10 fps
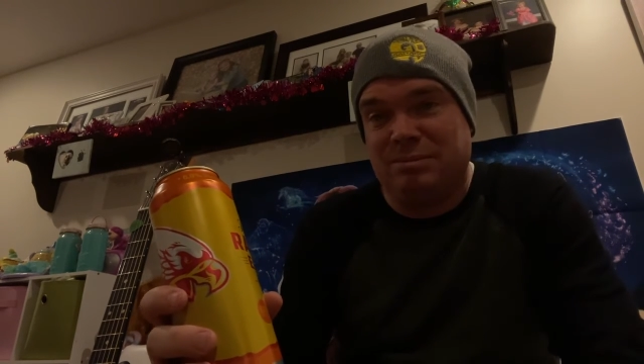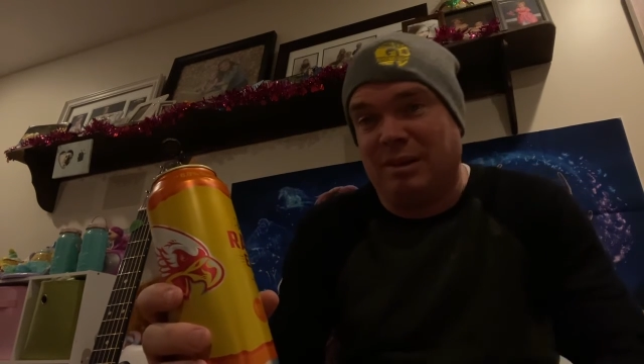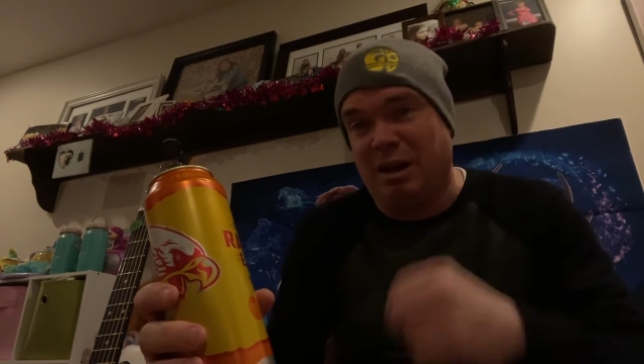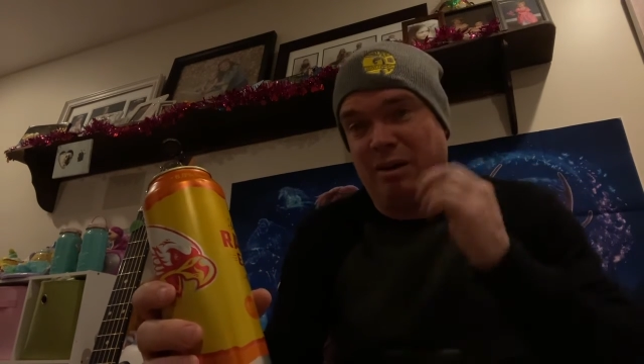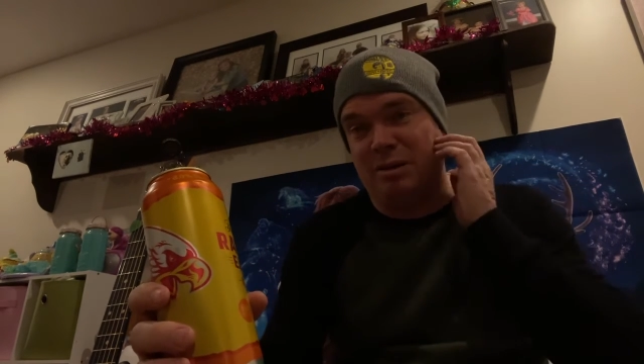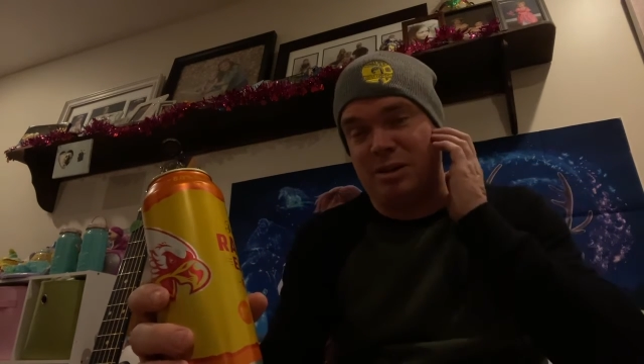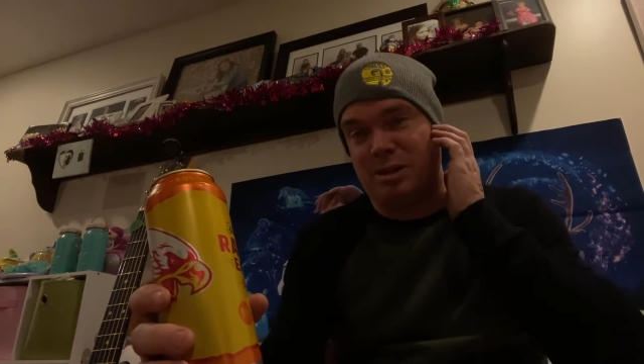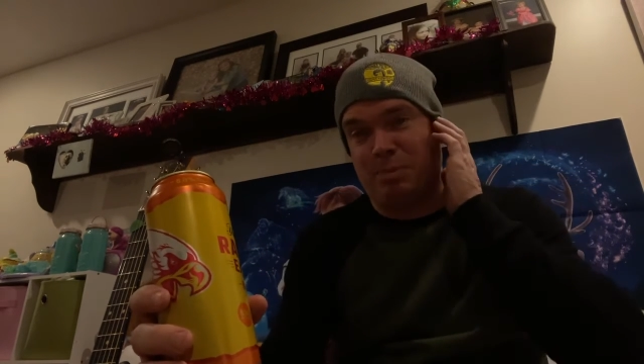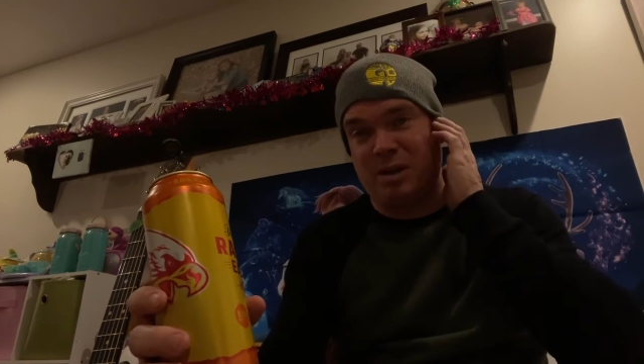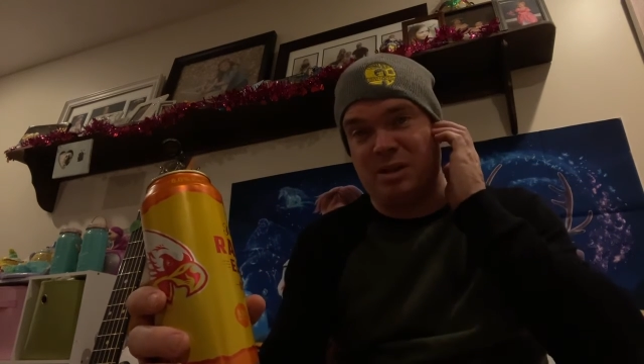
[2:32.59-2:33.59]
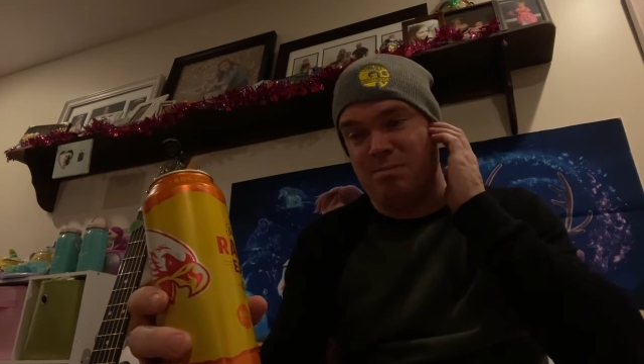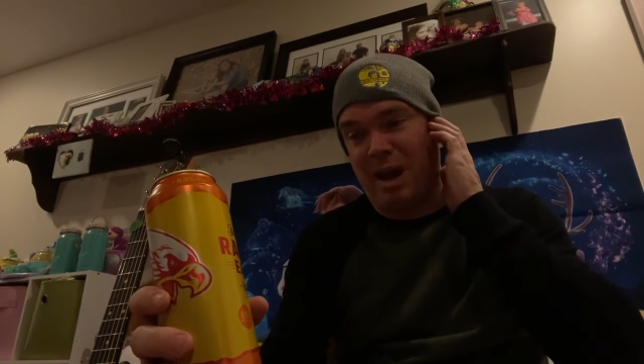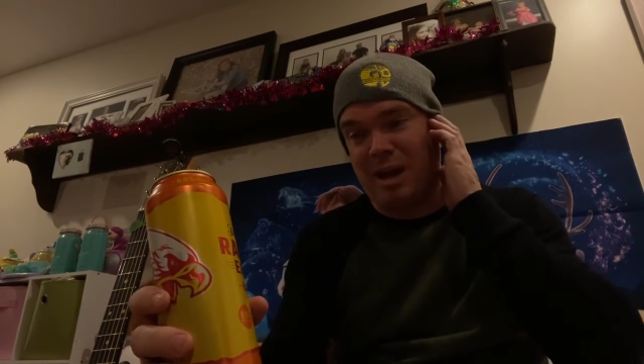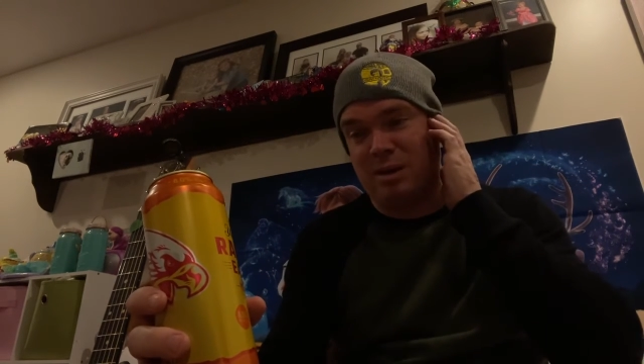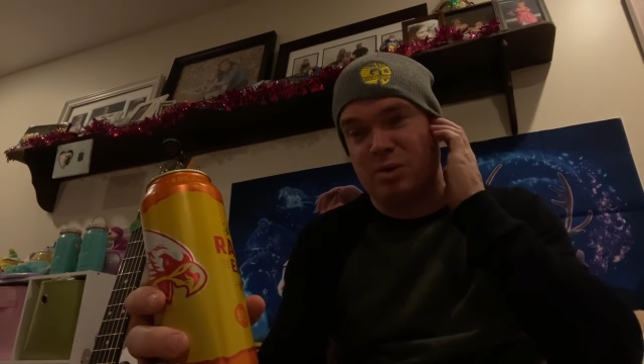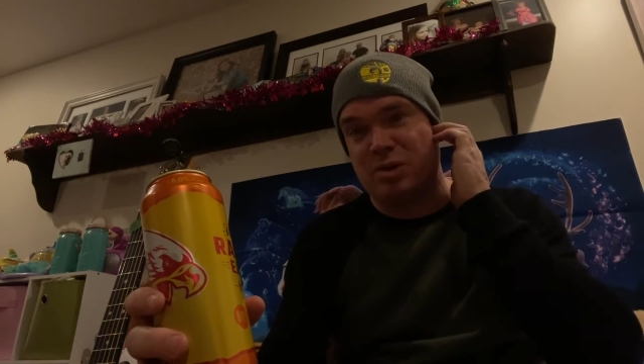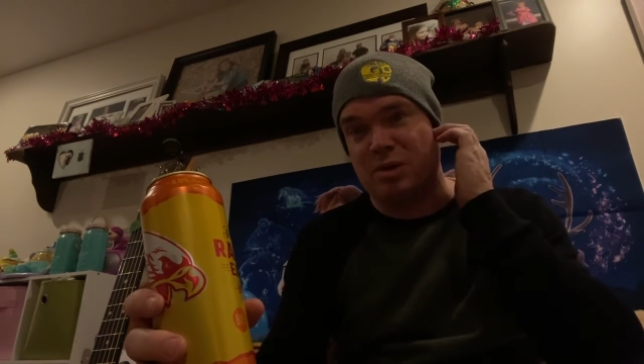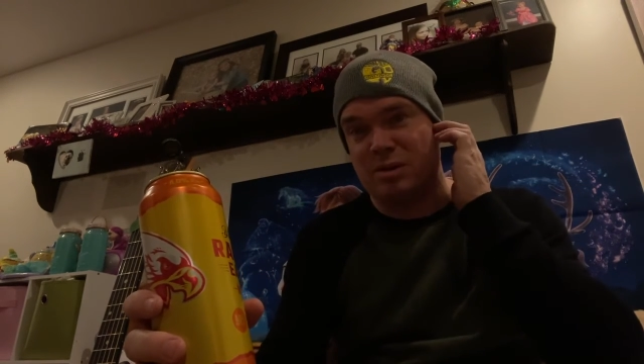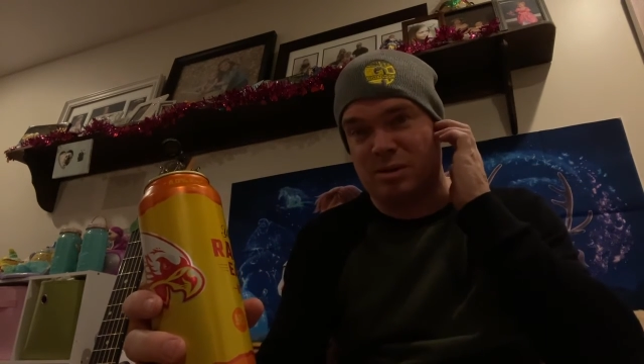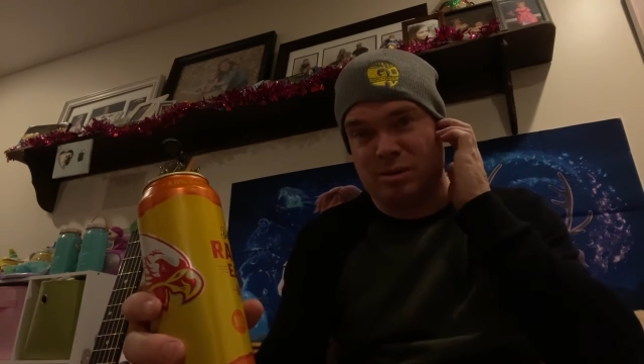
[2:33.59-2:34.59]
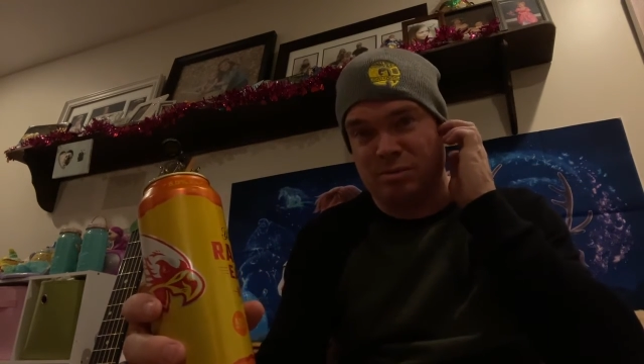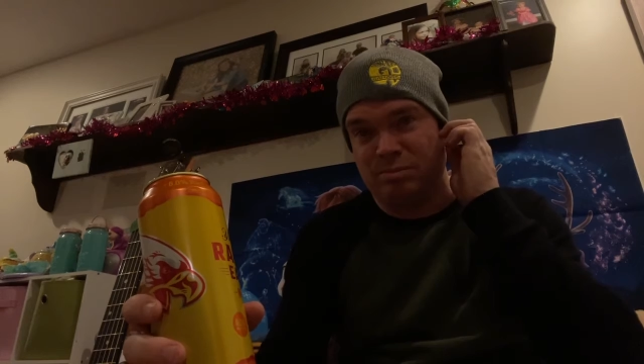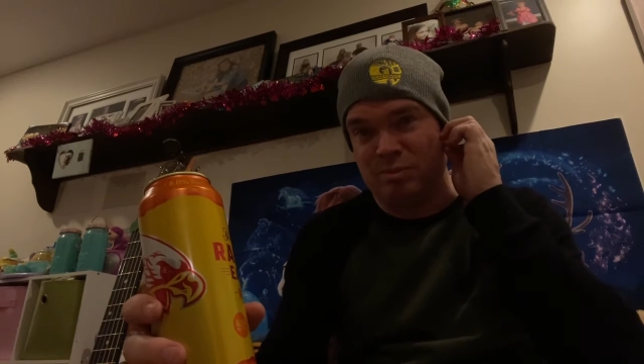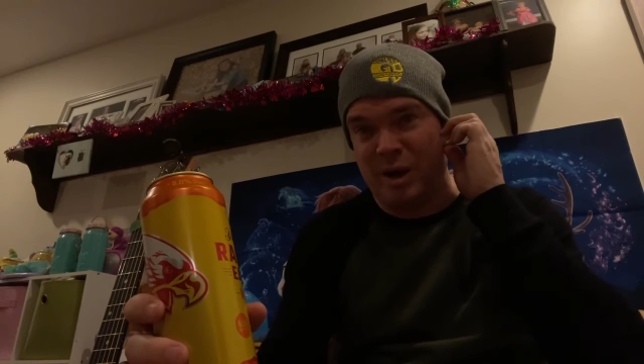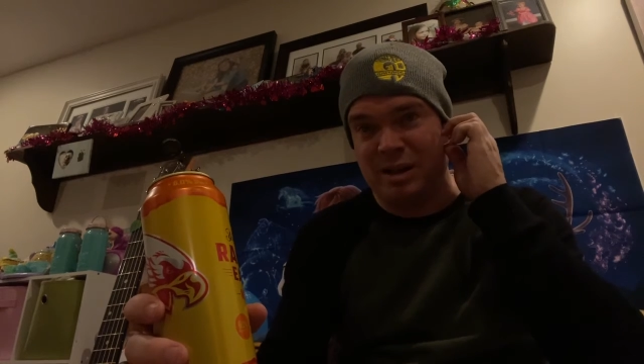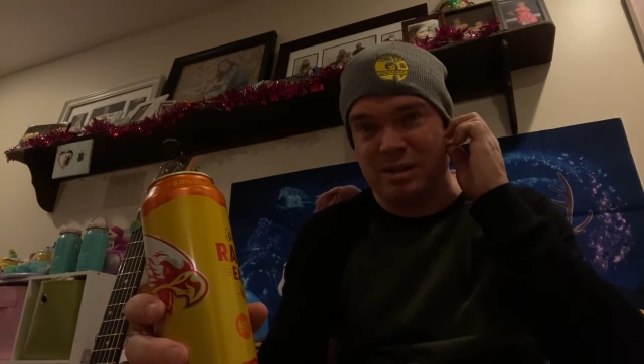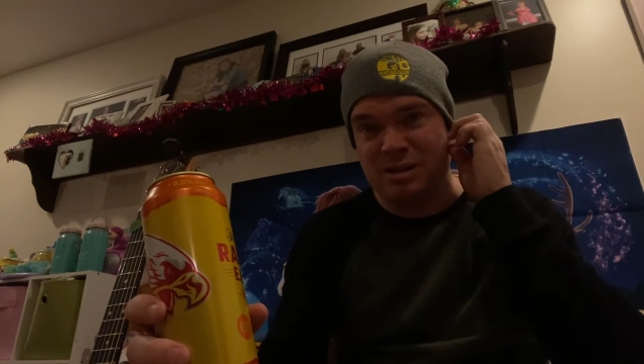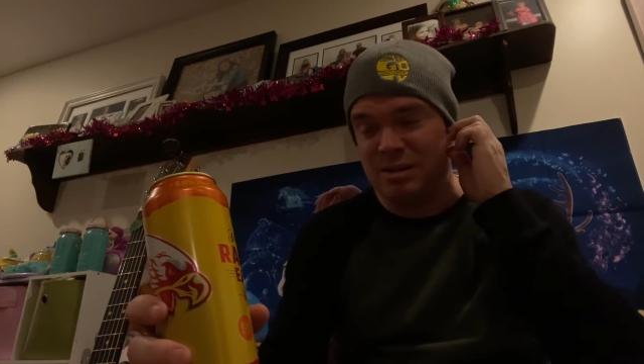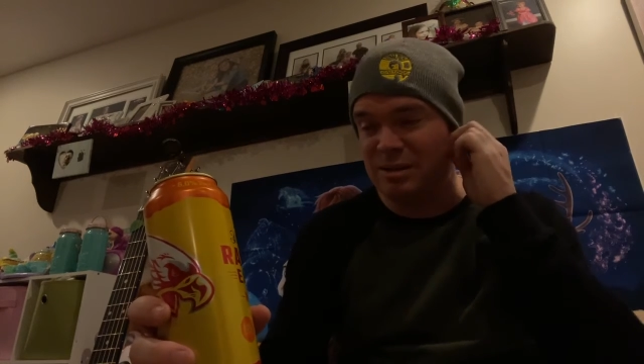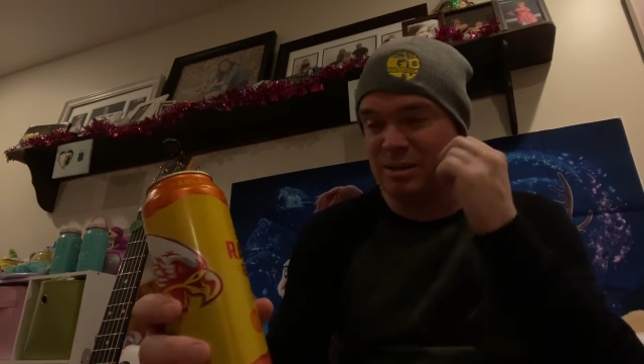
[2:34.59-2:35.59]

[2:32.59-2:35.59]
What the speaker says: I don't know, spicy mango sauce on wings.